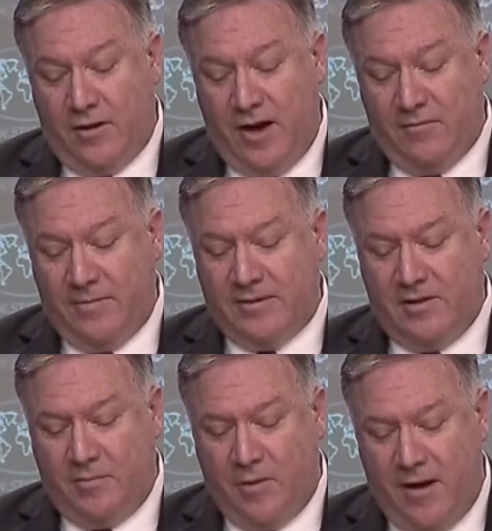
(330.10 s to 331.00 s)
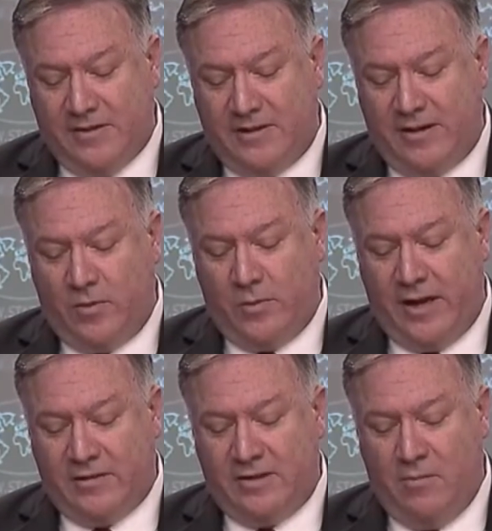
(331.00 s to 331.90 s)
Other governments and the private
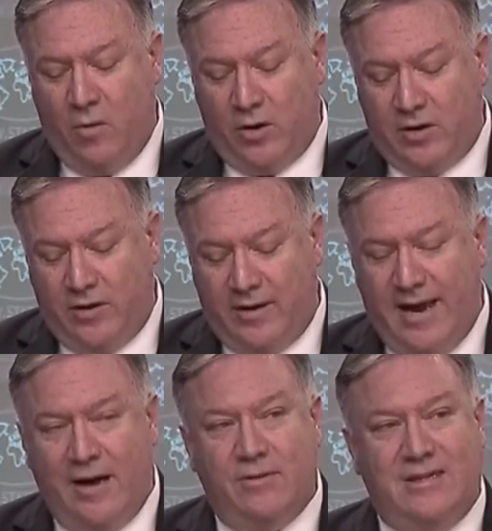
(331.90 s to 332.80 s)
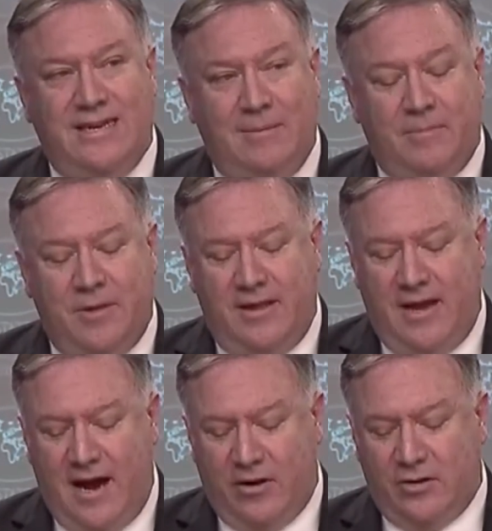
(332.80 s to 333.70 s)
sector will now see more clearly how
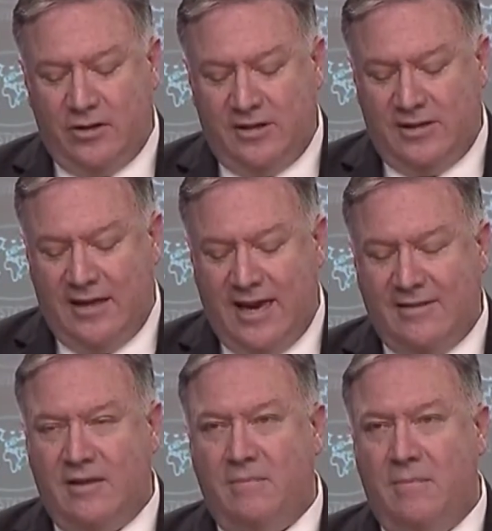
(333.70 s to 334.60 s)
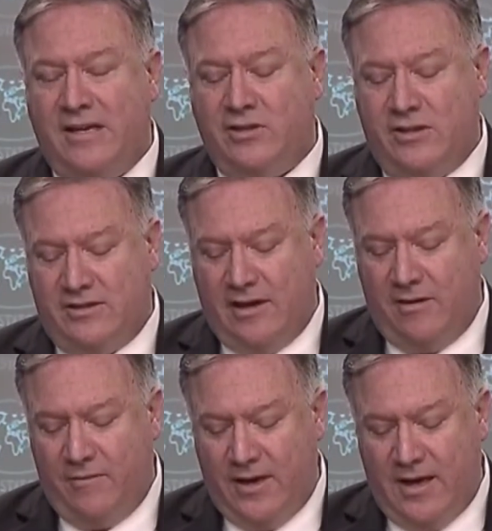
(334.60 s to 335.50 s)
deeply the IRGC has enmeshed
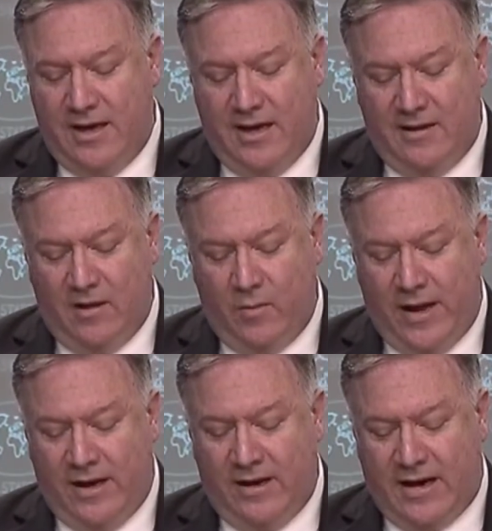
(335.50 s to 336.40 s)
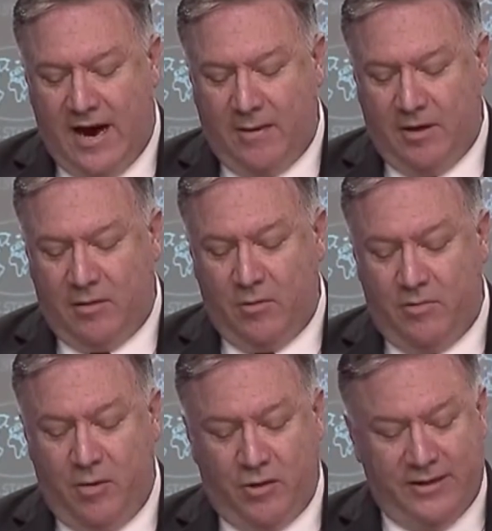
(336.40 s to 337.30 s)
itself in the Iranian economy
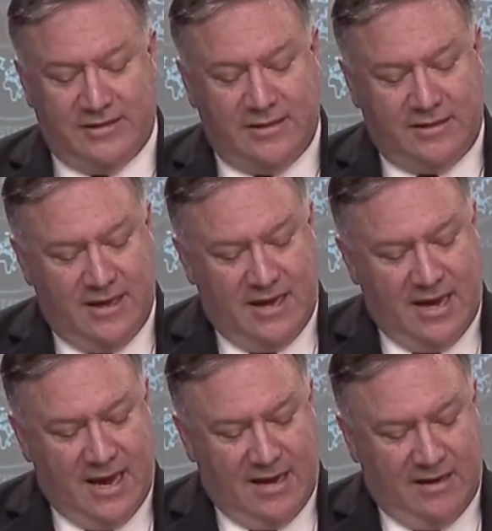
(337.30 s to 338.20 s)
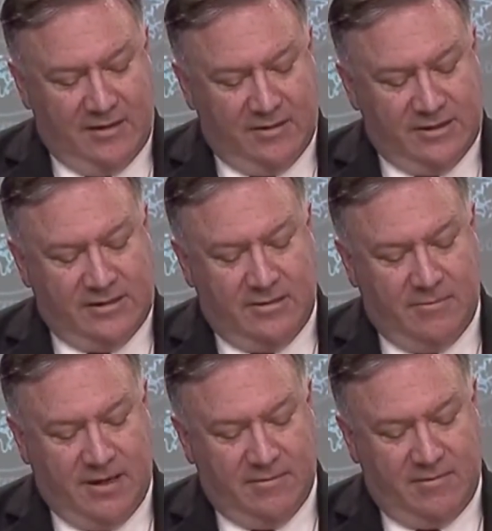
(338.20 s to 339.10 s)
through both licit and
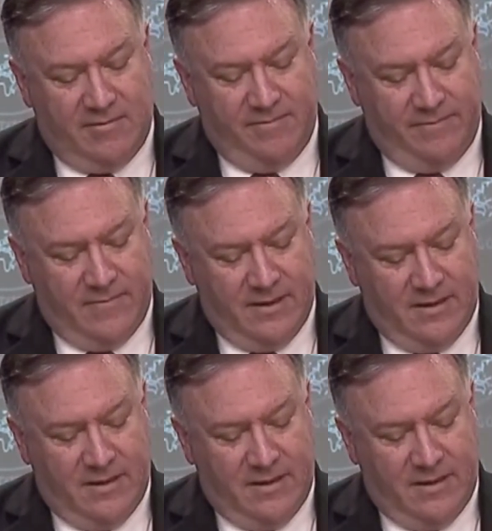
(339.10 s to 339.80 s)
illicit means.